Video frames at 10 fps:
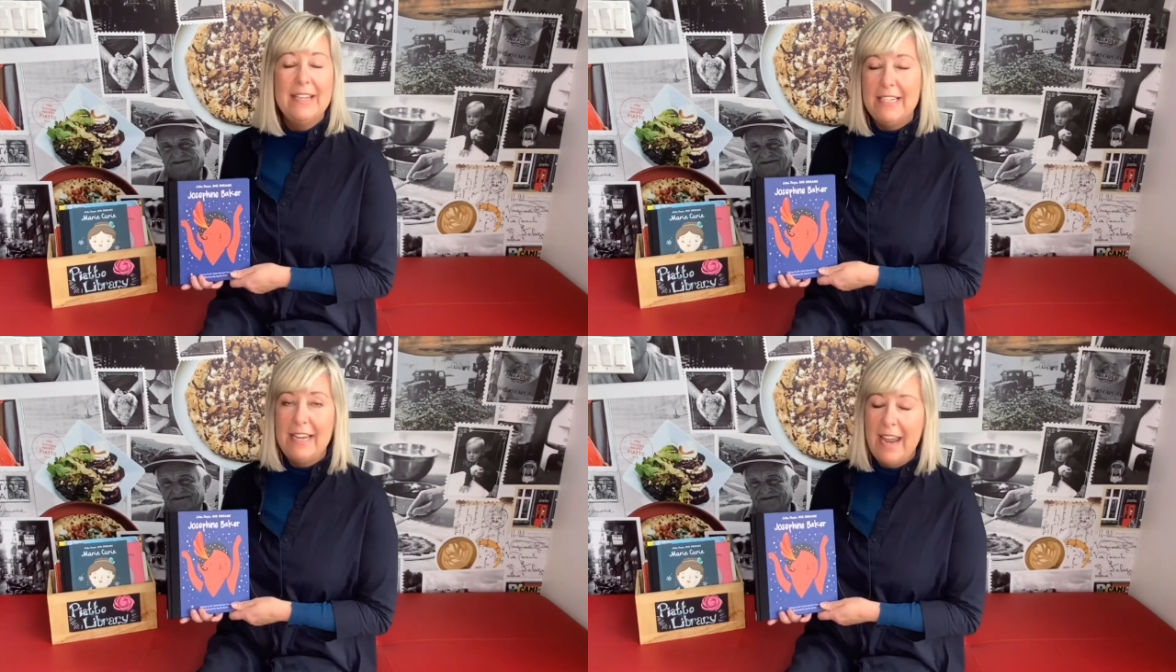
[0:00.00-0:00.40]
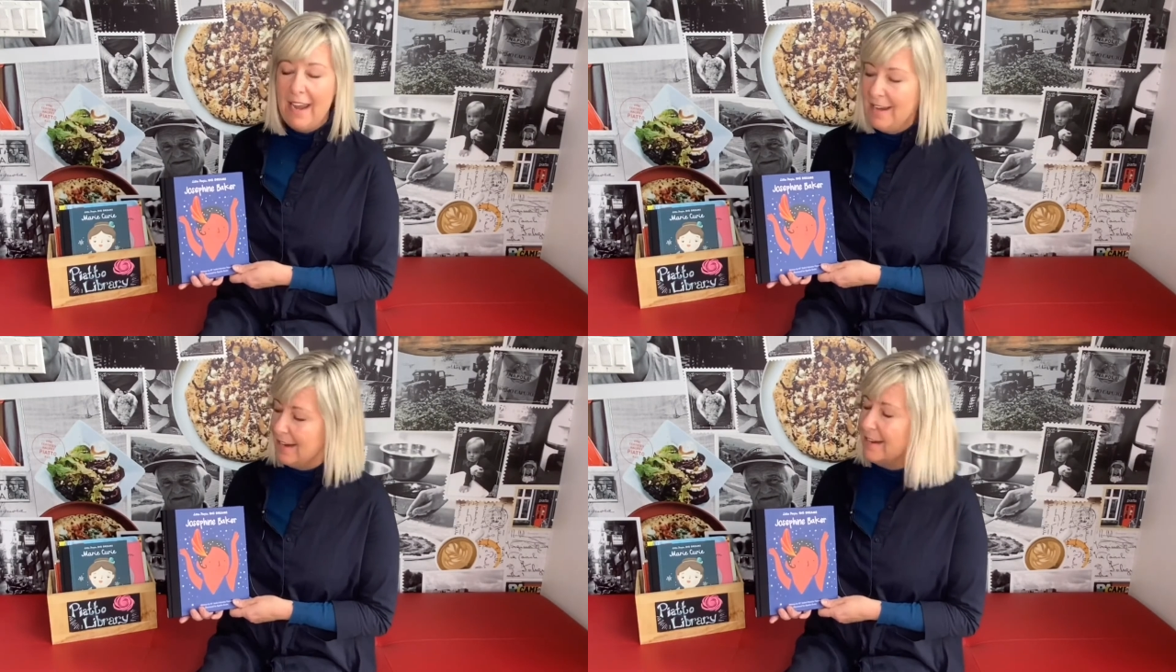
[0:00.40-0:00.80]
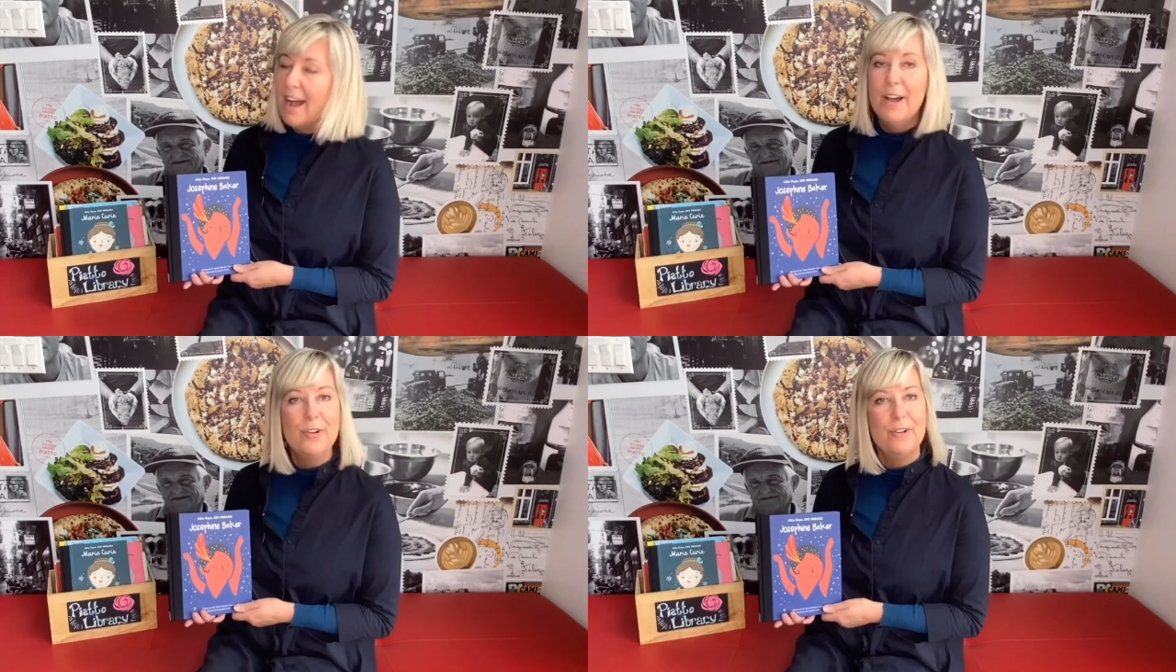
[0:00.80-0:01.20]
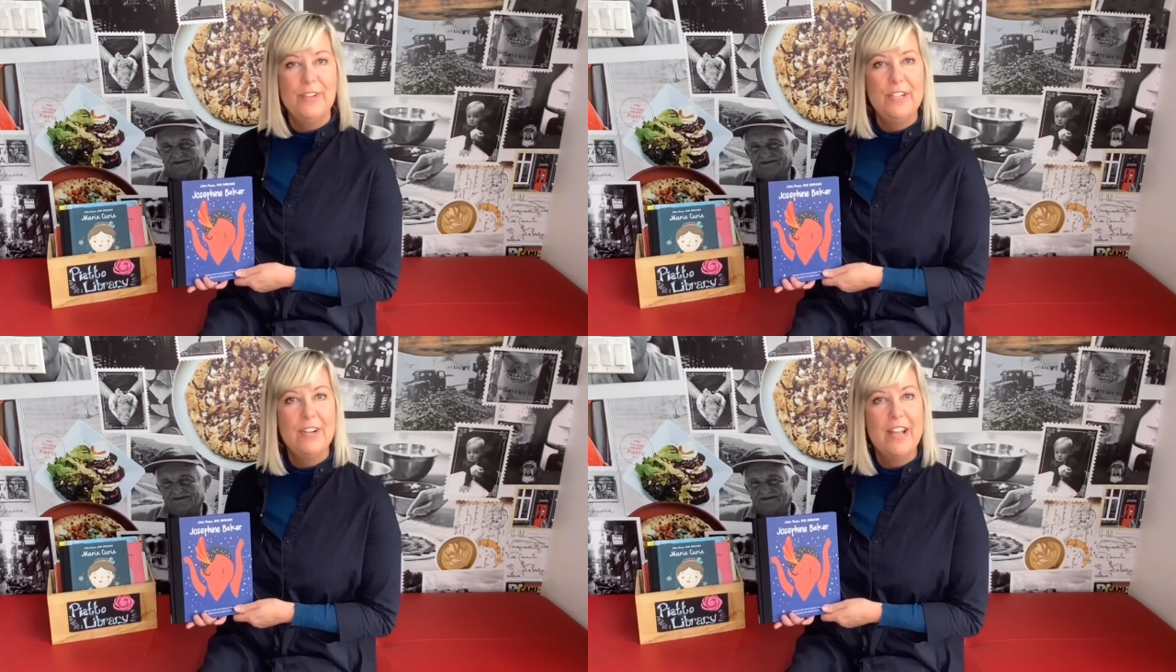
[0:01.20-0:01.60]
Today, in honor of
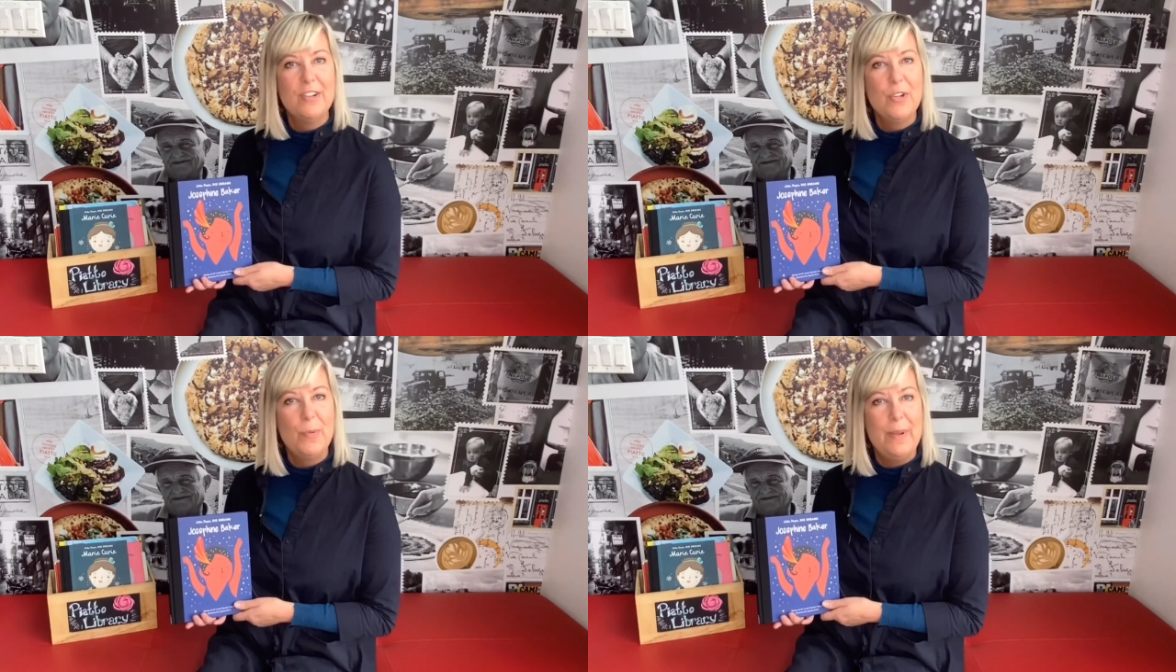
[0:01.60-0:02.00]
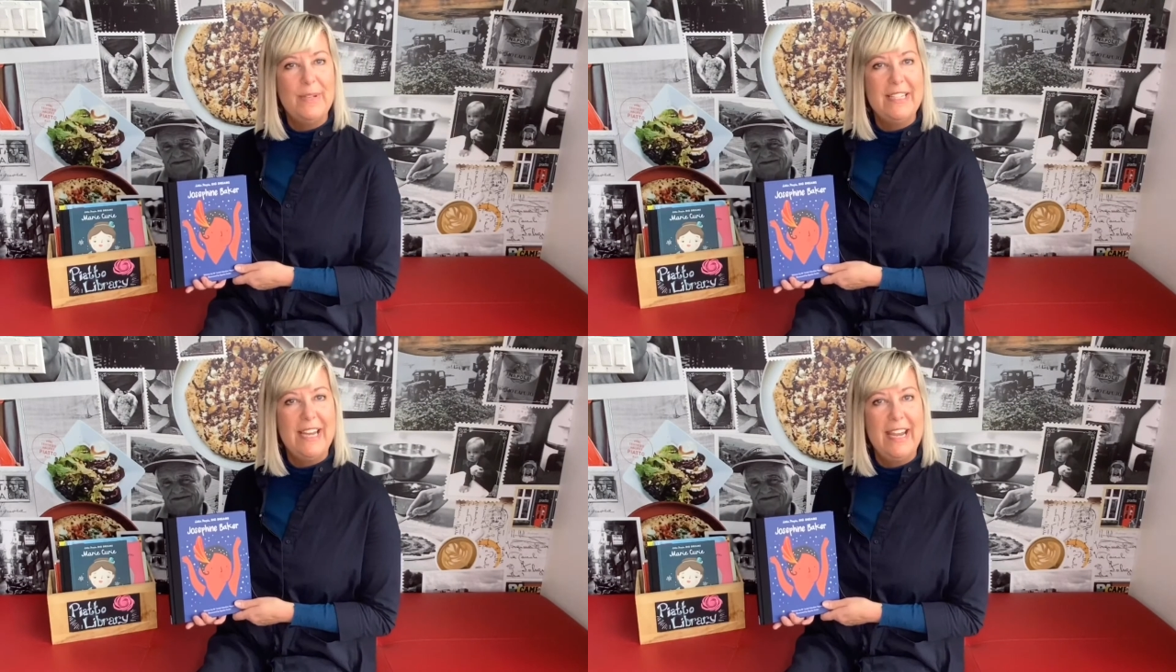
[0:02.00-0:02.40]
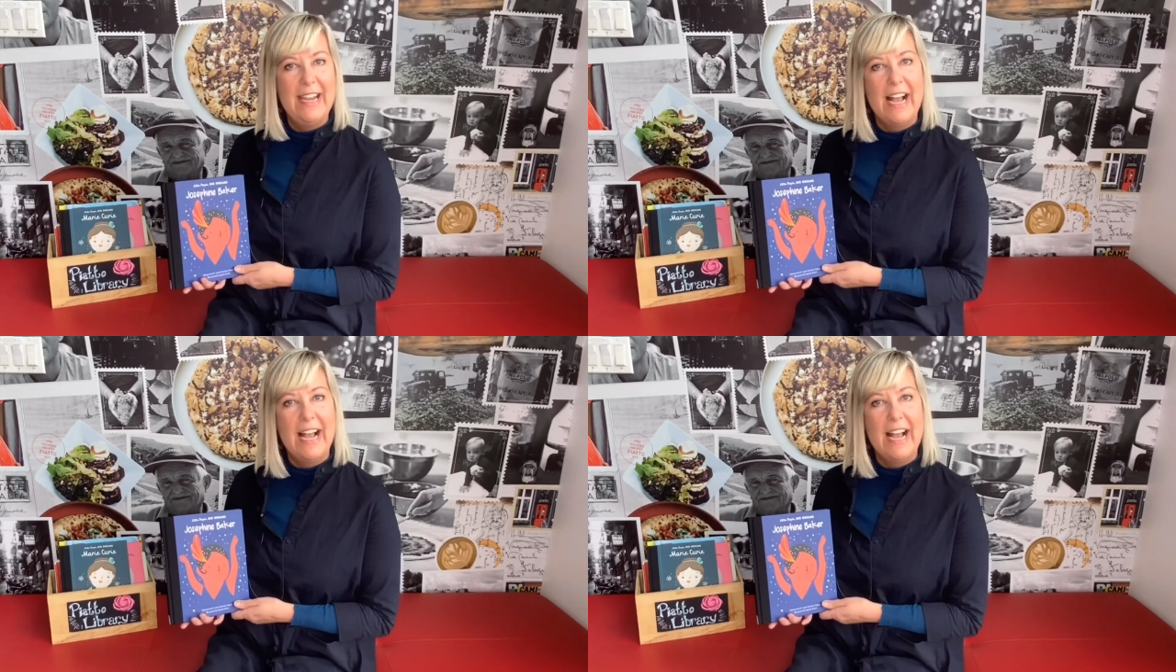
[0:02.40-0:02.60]
International Women's Day,